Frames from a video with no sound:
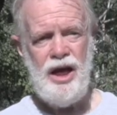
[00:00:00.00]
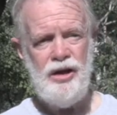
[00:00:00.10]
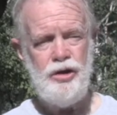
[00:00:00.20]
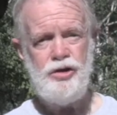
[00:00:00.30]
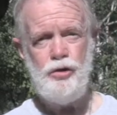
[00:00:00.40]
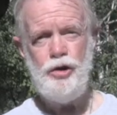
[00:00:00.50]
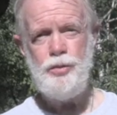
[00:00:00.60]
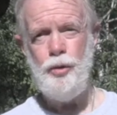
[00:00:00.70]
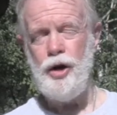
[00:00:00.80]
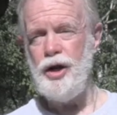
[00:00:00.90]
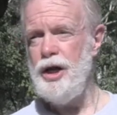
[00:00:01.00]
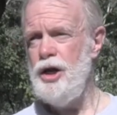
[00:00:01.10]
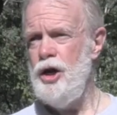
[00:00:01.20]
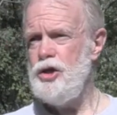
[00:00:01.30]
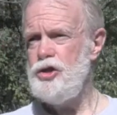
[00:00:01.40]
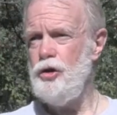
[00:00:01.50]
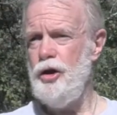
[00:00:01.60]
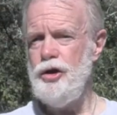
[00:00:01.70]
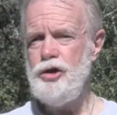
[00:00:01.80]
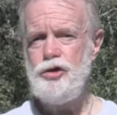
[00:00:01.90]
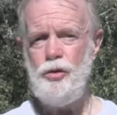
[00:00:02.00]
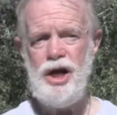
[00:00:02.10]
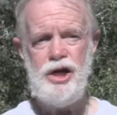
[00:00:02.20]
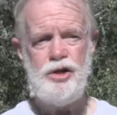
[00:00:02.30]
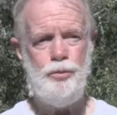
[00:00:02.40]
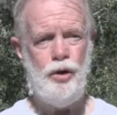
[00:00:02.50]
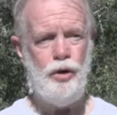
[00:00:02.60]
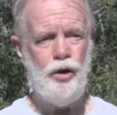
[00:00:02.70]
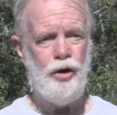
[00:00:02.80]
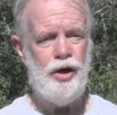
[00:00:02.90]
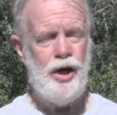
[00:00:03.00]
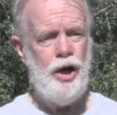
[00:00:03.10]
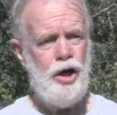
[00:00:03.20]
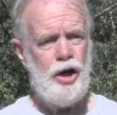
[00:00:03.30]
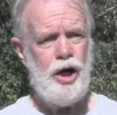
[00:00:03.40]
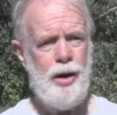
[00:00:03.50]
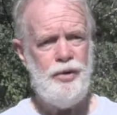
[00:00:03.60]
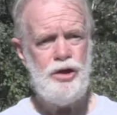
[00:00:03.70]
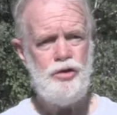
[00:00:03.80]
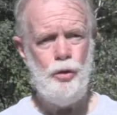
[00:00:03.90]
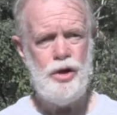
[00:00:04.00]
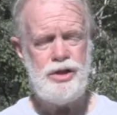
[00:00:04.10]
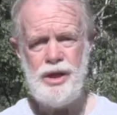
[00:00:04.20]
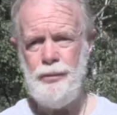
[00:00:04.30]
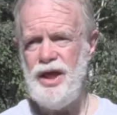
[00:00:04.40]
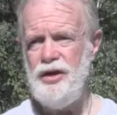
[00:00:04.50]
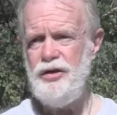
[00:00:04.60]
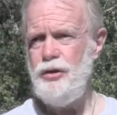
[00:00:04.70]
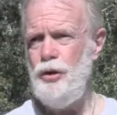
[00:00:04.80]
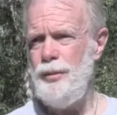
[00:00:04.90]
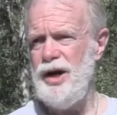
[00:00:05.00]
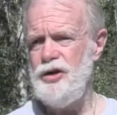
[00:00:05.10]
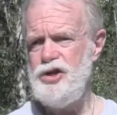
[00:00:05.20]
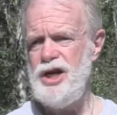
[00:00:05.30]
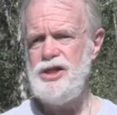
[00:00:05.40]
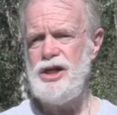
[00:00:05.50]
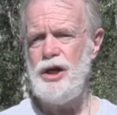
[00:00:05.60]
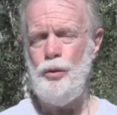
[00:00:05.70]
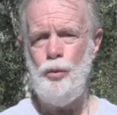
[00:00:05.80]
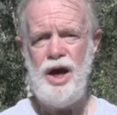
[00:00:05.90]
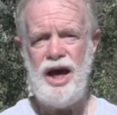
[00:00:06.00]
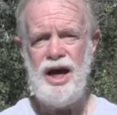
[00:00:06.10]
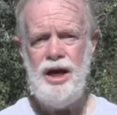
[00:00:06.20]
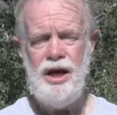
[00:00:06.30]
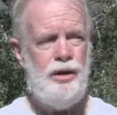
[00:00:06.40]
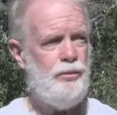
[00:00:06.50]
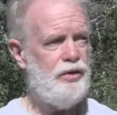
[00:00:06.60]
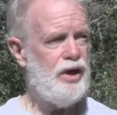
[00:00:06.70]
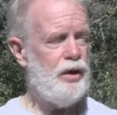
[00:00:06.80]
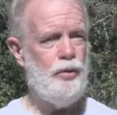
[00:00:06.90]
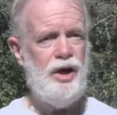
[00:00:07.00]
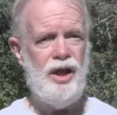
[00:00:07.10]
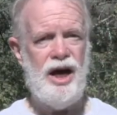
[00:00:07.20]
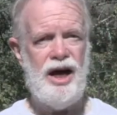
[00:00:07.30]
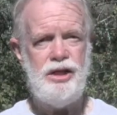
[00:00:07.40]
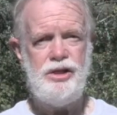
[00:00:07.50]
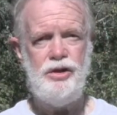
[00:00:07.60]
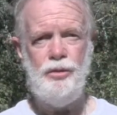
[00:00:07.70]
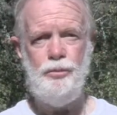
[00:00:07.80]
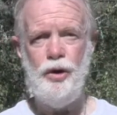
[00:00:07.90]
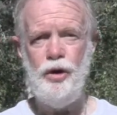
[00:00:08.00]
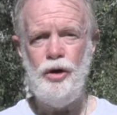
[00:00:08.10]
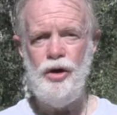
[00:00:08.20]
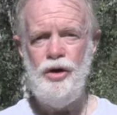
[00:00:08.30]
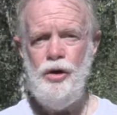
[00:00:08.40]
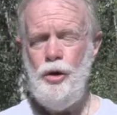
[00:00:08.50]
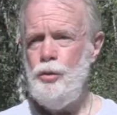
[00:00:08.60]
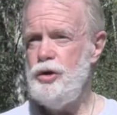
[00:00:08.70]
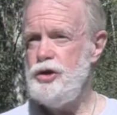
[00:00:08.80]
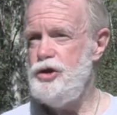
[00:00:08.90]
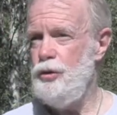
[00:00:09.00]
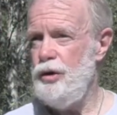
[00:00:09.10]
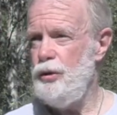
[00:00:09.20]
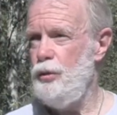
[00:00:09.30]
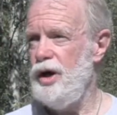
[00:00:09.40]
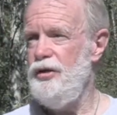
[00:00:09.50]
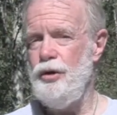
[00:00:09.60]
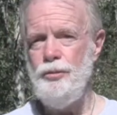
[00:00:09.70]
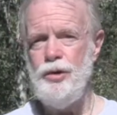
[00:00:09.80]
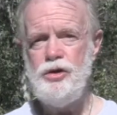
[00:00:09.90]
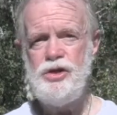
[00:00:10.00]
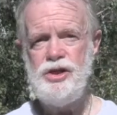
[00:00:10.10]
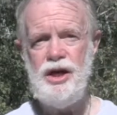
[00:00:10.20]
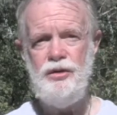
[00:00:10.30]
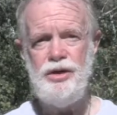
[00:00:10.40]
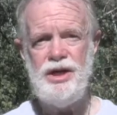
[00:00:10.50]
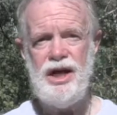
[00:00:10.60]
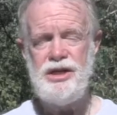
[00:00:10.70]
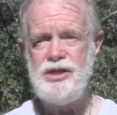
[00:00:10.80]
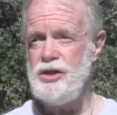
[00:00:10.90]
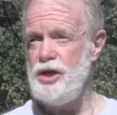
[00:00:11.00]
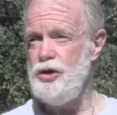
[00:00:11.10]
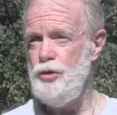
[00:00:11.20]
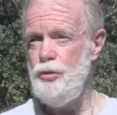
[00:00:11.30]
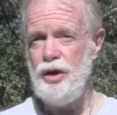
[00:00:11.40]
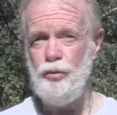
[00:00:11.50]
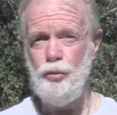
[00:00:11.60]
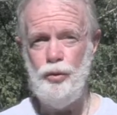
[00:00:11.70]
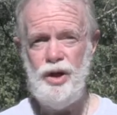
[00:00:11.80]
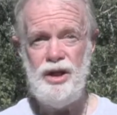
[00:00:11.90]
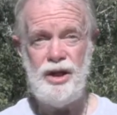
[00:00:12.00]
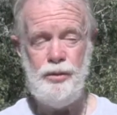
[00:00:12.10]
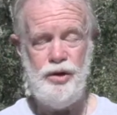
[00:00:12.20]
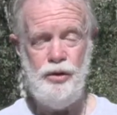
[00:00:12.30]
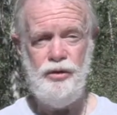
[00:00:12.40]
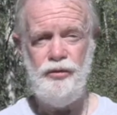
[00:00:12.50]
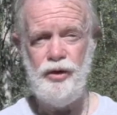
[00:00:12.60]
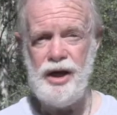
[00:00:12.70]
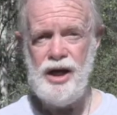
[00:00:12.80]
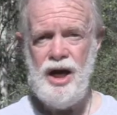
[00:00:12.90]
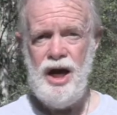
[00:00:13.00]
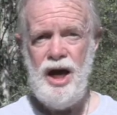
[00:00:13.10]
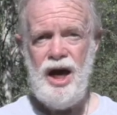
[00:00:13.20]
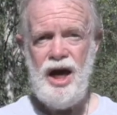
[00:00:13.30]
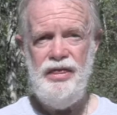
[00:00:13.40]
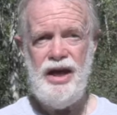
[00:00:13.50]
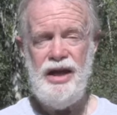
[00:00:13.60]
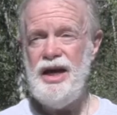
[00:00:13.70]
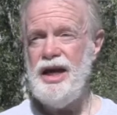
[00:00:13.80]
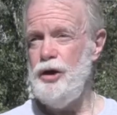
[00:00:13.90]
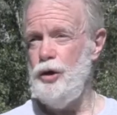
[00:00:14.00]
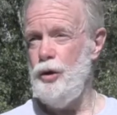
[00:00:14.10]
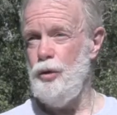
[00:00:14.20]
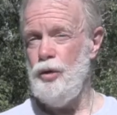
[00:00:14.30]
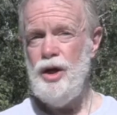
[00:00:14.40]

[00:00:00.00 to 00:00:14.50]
And the search party saw this strange bird coming towards them, and they thought about chasing it away, but they realized that the bird was doing one of their most sacred dances and doing it really beautifully. And then they knew